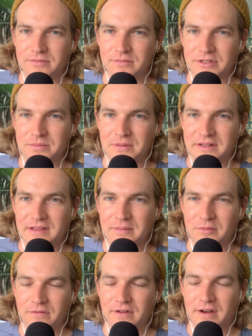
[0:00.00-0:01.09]
which means they
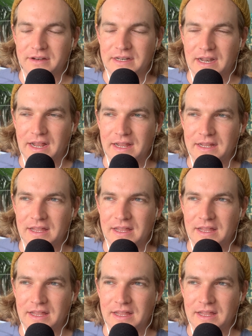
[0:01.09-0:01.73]
move around at night,